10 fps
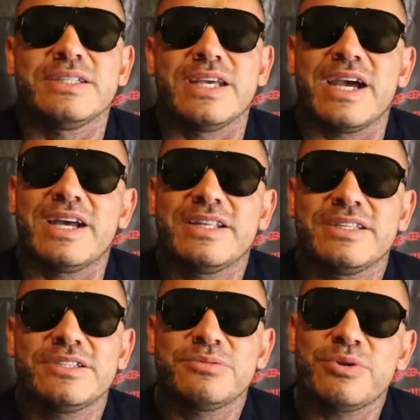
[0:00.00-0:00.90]
yeah,
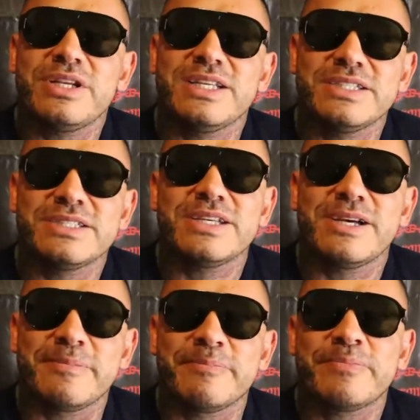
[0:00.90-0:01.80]
this one is,
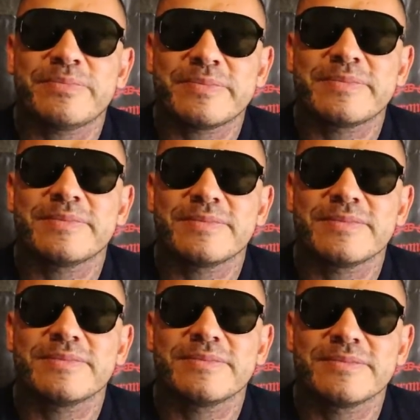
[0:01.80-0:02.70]
um,
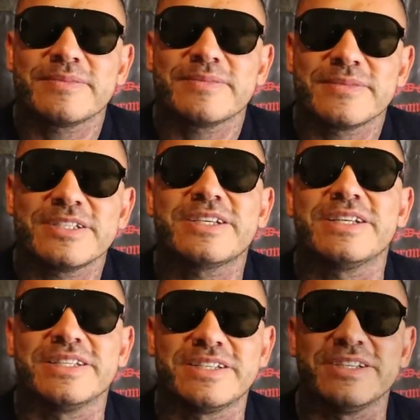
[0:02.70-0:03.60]
let's
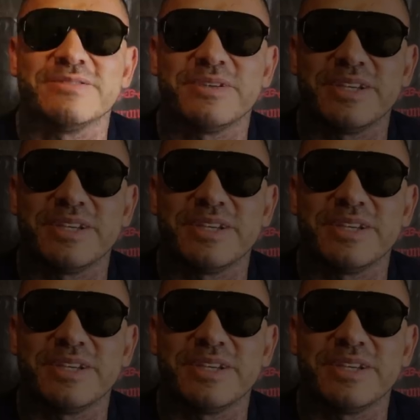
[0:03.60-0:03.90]
get into this